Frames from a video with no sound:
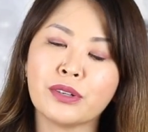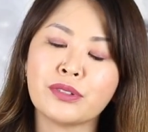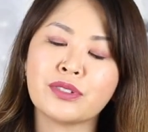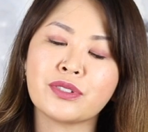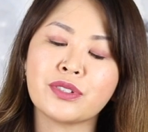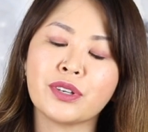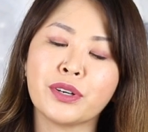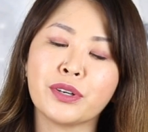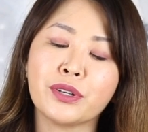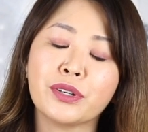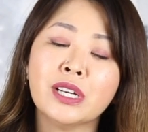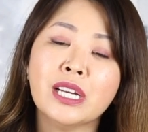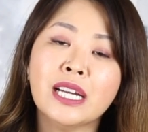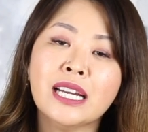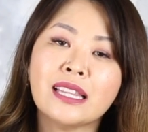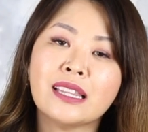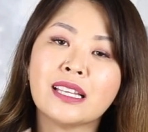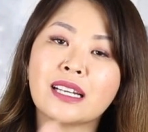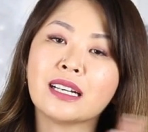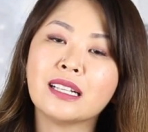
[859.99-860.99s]
So
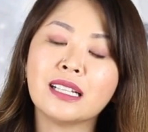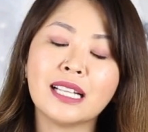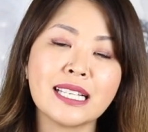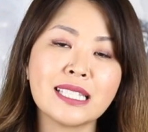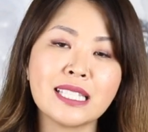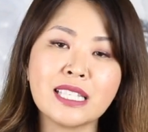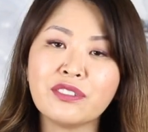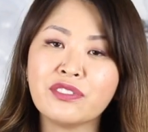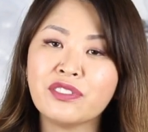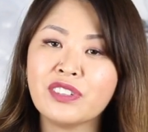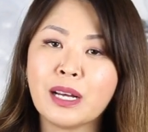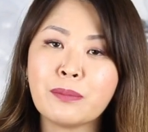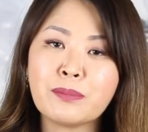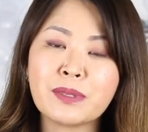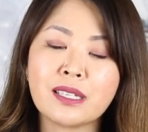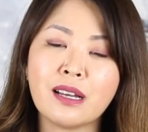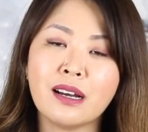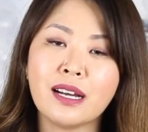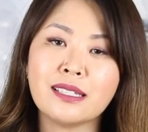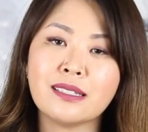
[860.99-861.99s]
the classic flap
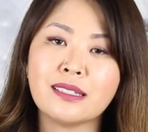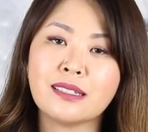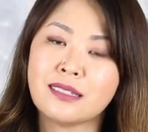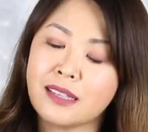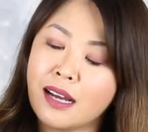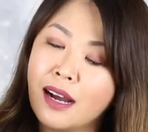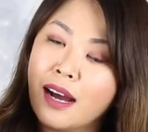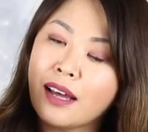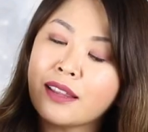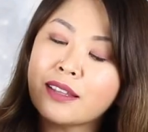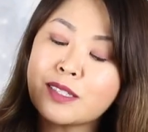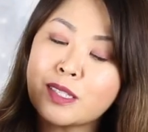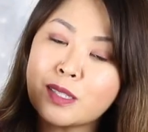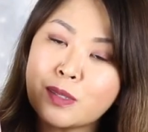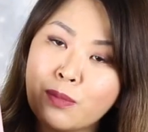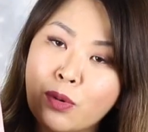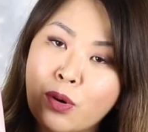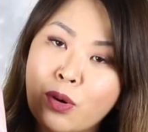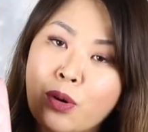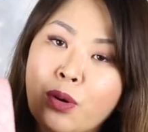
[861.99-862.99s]
sizes are the
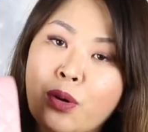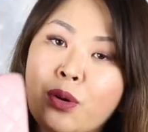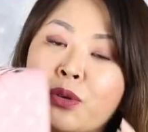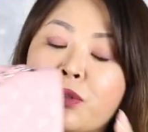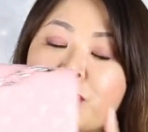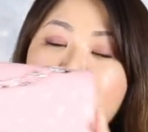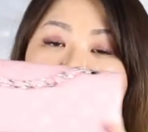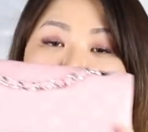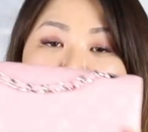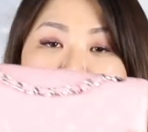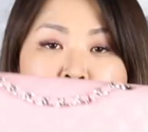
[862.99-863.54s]
small, you know,